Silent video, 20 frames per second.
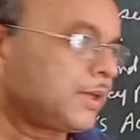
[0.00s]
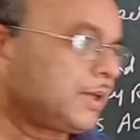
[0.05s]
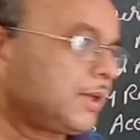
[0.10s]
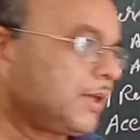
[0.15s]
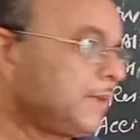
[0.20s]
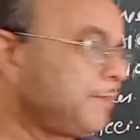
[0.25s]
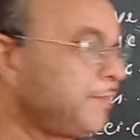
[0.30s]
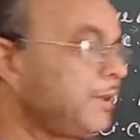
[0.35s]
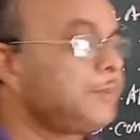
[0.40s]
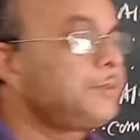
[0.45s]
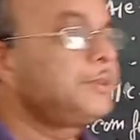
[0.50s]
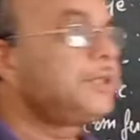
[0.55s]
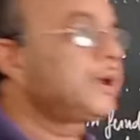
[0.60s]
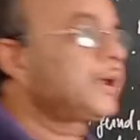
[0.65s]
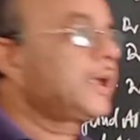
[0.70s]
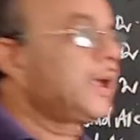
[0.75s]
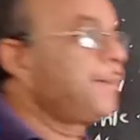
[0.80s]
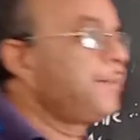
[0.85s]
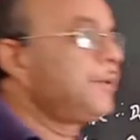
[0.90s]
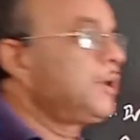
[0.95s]
It may be the
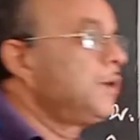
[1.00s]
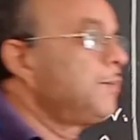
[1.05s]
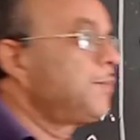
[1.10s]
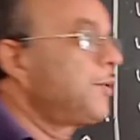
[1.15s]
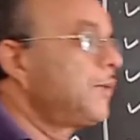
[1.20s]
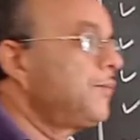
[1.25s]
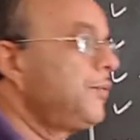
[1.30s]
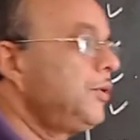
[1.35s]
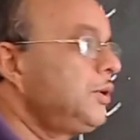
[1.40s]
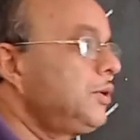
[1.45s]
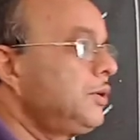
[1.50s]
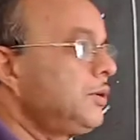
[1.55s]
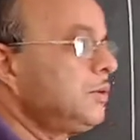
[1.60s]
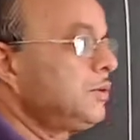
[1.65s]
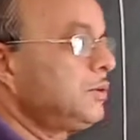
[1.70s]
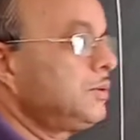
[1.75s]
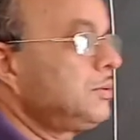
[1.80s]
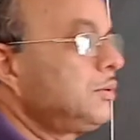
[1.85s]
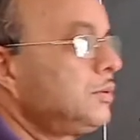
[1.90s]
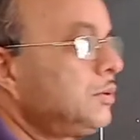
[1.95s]
capital profit
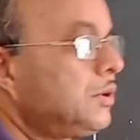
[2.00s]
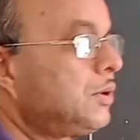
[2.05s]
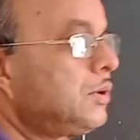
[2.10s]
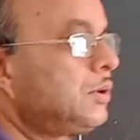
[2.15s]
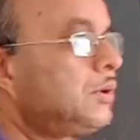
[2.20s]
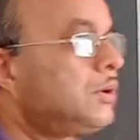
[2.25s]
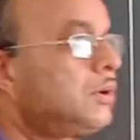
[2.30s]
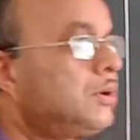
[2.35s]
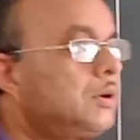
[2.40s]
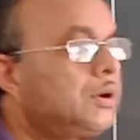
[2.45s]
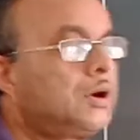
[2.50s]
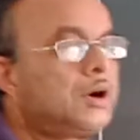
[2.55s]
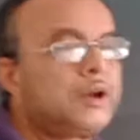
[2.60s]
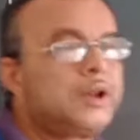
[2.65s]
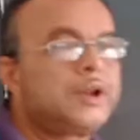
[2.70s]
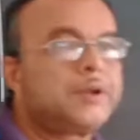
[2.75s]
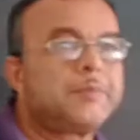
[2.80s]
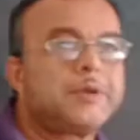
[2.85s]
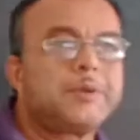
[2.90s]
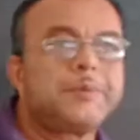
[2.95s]
or
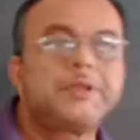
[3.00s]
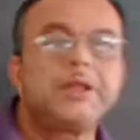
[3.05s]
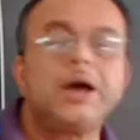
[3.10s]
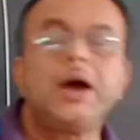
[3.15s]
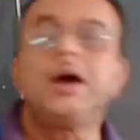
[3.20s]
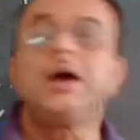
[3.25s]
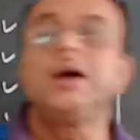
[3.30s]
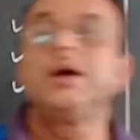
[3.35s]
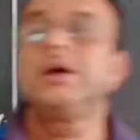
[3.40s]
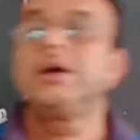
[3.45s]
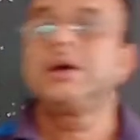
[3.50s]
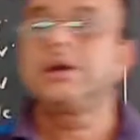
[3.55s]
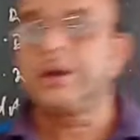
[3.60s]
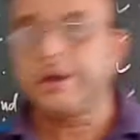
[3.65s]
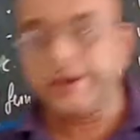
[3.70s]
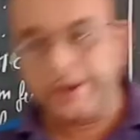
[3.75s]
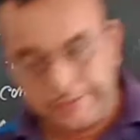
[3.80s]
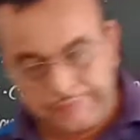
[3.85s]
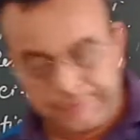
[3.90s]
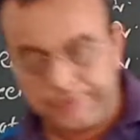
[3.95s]
it may be the
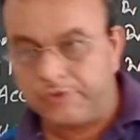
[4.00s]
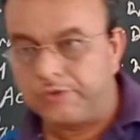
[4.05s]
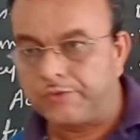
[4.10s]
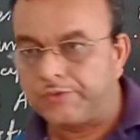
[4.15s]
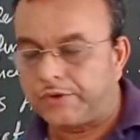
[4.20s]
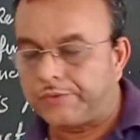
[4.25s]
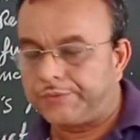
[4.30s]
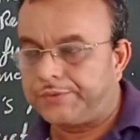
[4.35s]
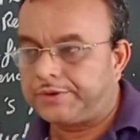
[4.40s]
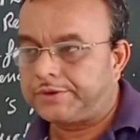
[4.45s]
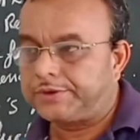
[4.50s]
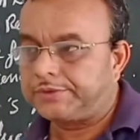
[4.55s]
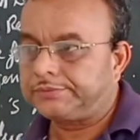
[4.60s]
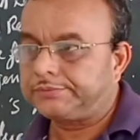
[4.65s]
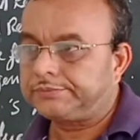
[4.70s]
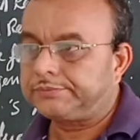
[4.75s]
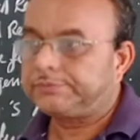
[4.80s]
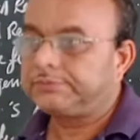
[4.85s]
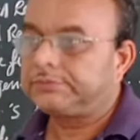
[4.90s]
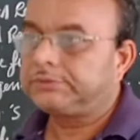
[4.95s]
revenue profit.
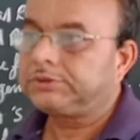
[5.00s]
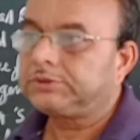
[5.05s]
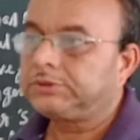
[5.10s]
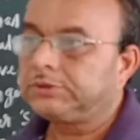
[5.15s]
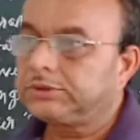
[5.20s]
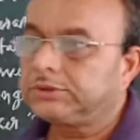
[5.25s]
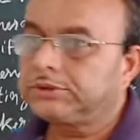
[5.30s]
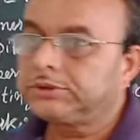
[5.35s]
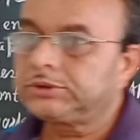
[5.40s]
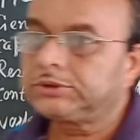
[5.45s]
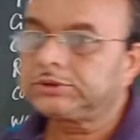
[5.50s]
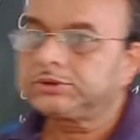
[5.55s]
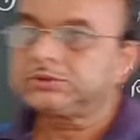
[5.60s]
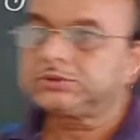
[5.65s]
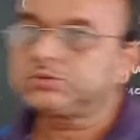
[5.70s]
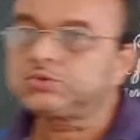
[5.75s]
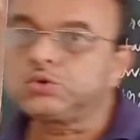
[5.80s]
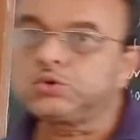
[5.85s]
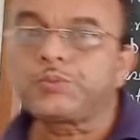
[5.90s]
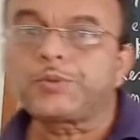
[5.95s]

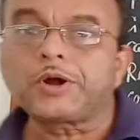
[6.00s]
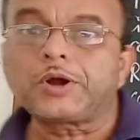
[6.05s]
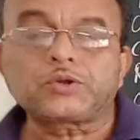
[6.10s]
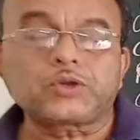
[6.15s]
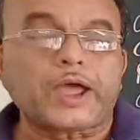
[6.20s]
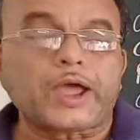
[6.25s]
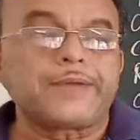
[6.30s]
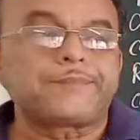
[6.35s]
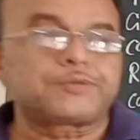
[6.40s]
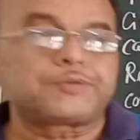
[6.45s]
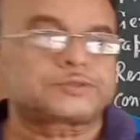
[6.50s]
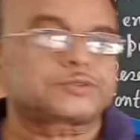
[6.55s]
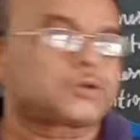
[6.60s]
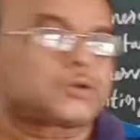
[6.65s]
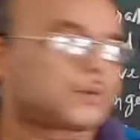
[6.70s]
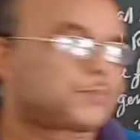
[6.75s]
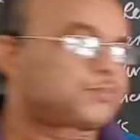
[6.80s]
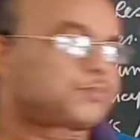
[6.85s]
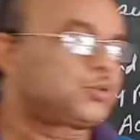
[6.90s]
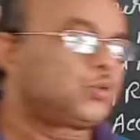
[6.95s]
Two types
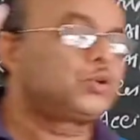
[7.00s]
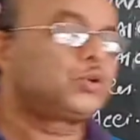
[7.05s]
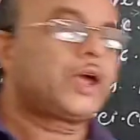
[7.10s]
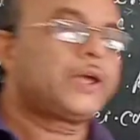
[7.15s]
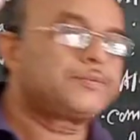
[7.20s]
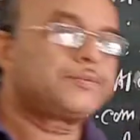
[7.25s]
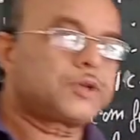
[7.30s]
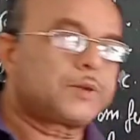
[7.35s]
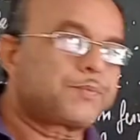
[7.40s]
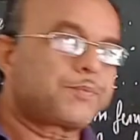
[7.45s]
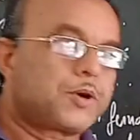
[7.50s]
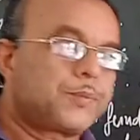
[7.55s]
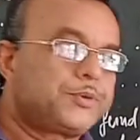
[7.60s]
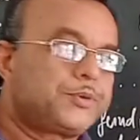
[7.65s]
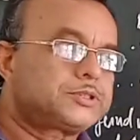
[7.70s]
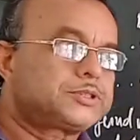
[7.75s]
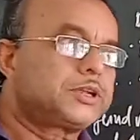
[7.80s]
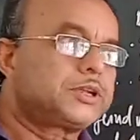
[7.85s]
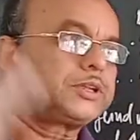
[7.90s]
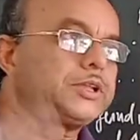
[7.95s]
of
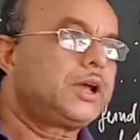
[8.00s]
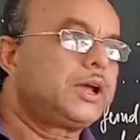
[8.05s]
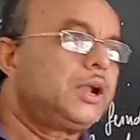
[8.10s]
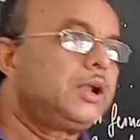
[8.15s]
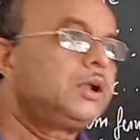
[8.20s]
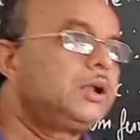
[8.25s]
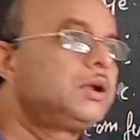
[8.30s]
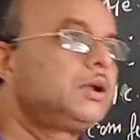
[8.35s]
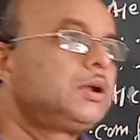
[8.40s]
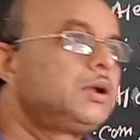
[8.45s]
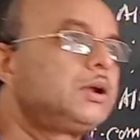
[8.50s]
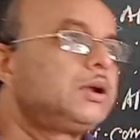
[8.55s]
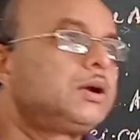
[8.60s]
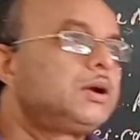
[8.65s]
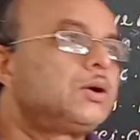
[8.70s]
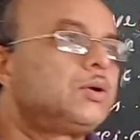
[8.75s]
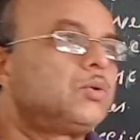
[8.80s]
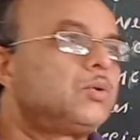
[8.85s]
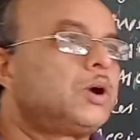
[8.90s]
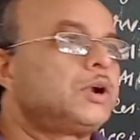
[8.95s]
profits are there.
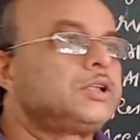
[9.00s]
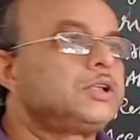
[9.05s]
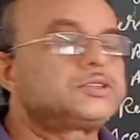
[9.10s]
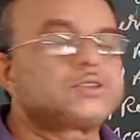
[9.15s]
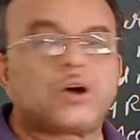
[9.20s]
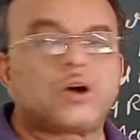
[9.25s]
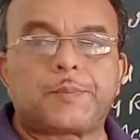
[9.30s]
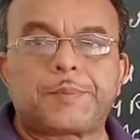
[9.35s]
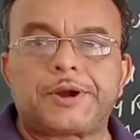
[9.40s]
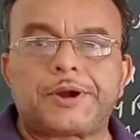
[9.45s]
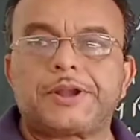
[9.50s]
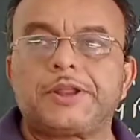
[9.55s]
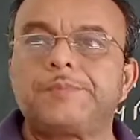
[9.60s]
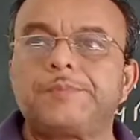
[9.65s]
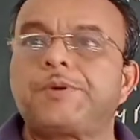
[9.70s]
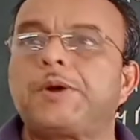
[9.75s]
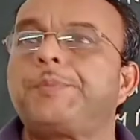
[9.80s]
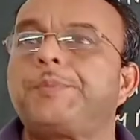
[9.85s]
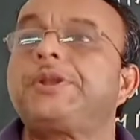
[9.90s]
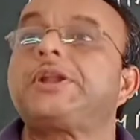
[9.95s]
One is the operating
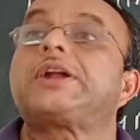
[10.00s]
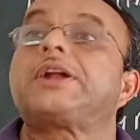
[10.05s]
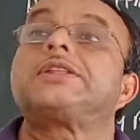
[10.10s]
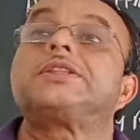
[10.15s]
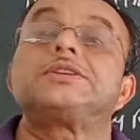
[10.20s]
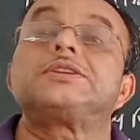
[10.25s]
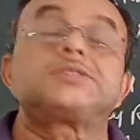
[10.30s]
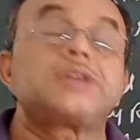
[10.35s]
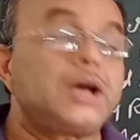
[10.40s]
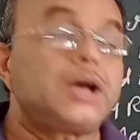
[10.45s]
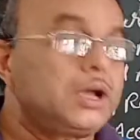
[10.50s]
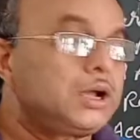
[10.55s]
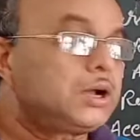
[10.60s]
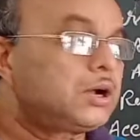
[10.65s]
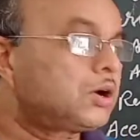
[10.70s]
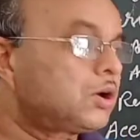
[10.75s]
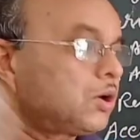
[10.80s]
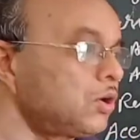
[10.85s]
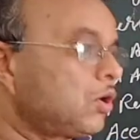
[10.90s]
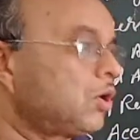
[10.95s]
profit and another is the
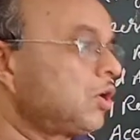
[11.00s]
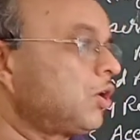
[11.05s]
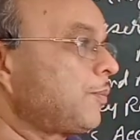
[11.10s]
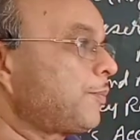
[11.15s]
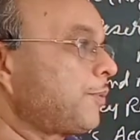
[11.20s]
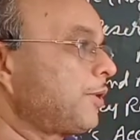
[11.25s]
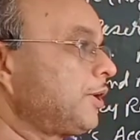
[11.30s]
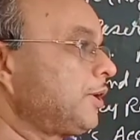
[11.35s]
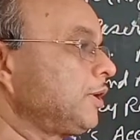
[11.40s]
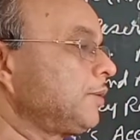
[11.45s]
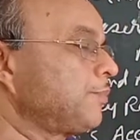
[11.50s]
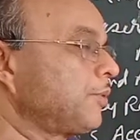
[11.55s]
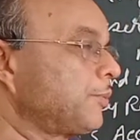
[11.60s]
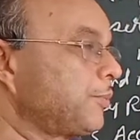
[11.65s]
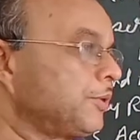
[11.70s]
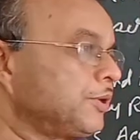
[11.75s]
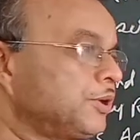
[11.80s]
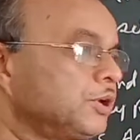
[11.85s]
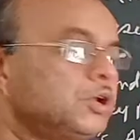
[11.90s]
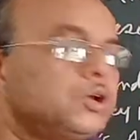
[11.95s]
non-operating
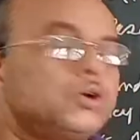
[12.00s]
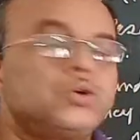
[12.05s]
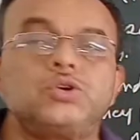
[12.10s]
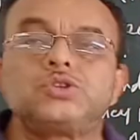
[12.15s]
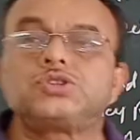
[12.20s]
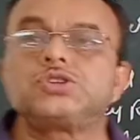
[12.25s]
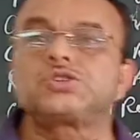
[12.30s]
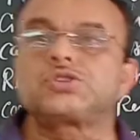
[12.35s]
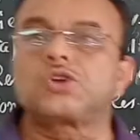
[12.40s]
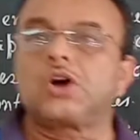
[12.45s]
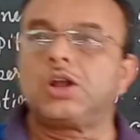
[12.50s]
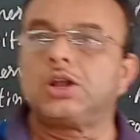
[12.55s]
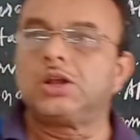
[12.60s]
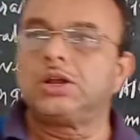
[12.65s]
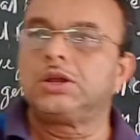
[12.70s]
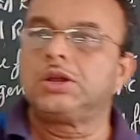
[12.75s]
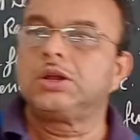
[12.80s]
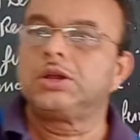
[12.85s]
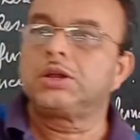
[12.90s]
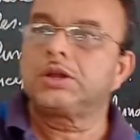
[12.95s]
profit, which is
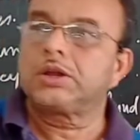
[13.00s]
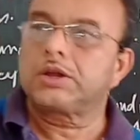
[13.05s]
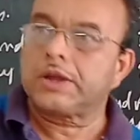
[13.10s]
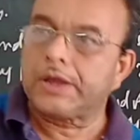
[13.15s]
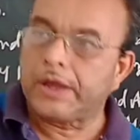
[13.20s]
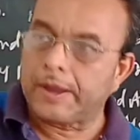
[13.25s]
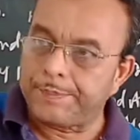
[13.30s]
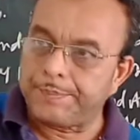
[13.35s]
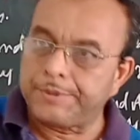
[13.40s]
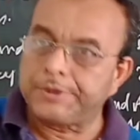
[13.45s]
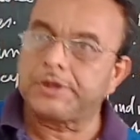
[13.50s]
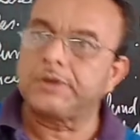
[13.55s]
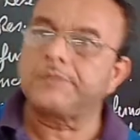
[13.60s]
called capital